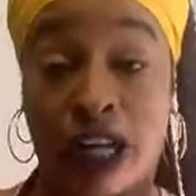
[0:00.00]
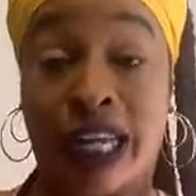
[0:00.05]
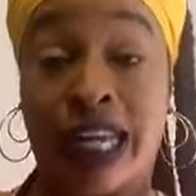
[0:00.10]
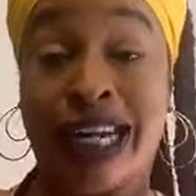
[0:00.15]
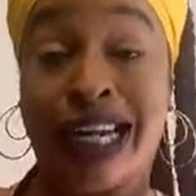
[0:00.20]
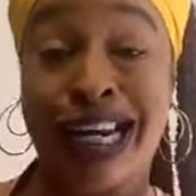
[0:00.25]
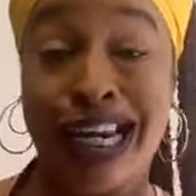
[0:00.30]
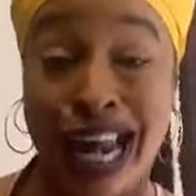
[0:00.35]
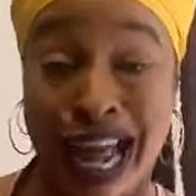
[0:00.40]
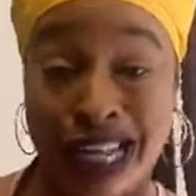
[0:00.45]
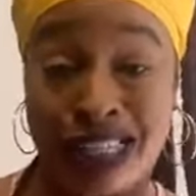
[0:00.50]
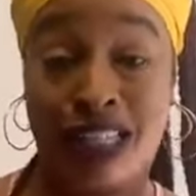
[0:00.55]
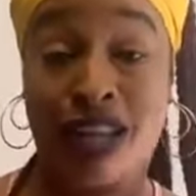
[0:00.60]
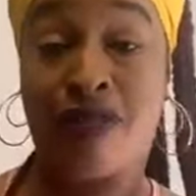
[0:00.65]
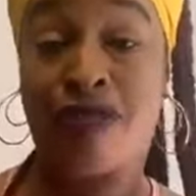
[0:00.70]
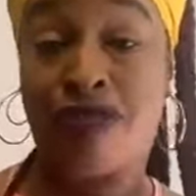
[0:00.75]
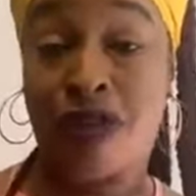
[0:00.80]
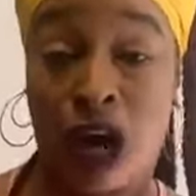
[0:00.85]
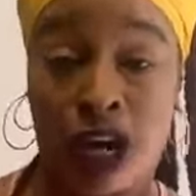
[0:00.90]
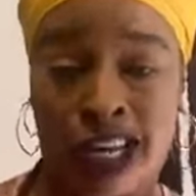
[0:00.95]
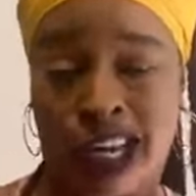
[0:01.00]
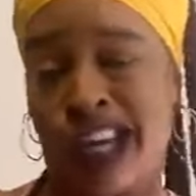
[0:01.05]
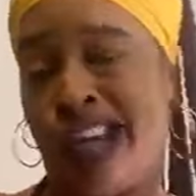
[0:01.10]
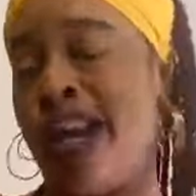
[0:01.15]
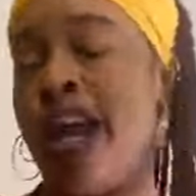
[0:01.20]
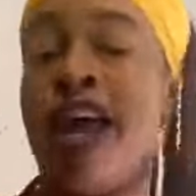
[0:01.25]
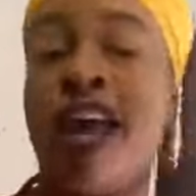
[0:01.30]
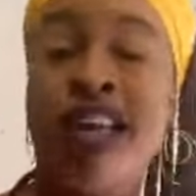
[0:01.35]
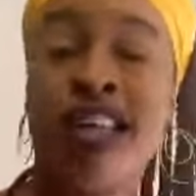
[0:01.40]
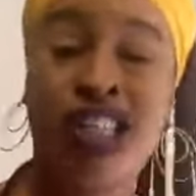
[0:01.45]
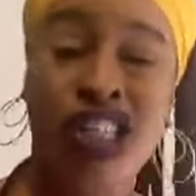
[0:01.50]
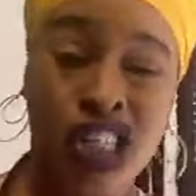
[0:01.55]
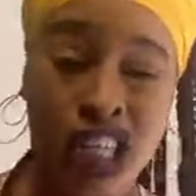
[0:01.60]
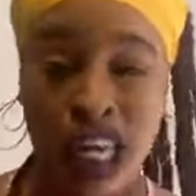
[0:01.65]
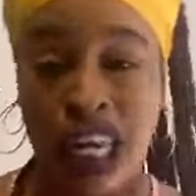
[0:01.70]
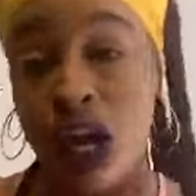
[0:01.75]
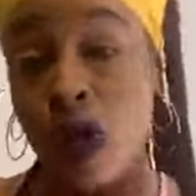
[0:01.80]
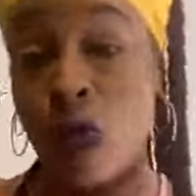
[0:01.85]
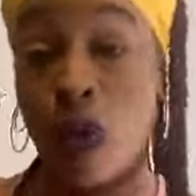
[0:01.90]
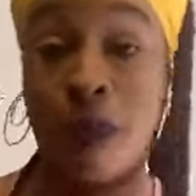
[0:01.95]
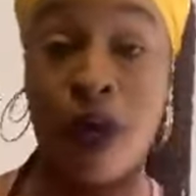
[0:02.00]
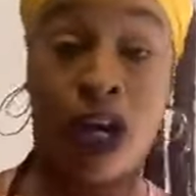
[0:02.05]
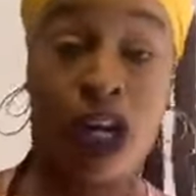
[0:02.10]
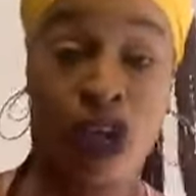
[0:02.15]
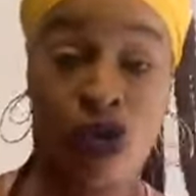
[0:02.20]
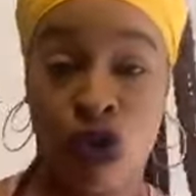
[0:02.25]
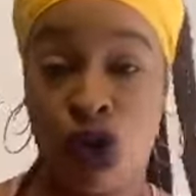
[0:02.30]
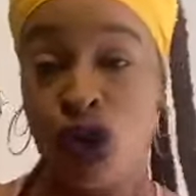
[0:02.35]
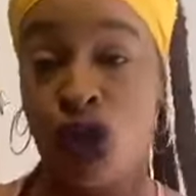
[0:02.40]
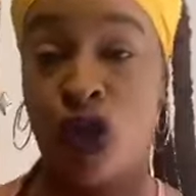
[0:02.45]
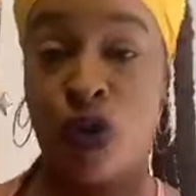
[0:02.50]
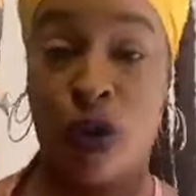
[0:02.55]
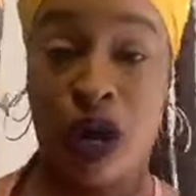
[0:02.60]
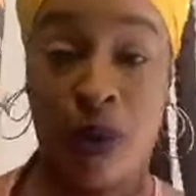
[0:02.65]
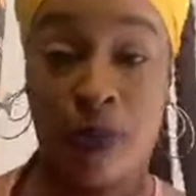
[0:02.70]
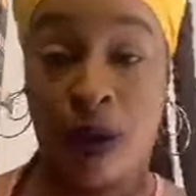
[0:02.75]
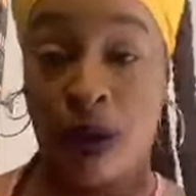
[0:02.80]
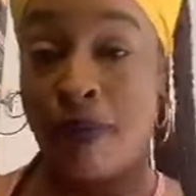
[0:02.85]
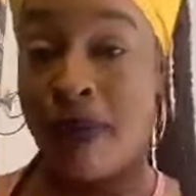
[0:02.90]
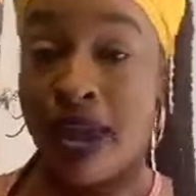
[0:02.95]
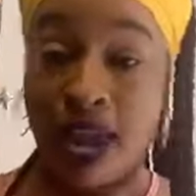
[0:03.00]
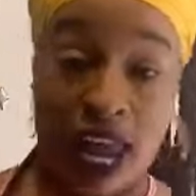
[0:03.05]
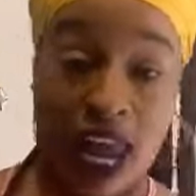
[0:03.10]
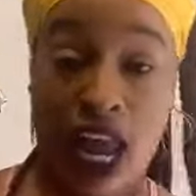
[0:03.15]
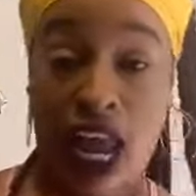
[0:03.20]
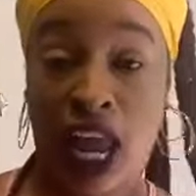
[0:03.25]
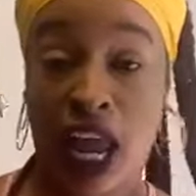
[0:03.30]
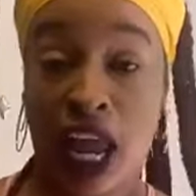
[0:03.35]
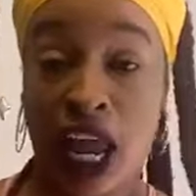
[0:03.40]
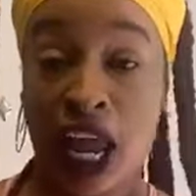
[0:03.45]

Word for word: fucking classic fucking senior woman on this road. You can run up on me.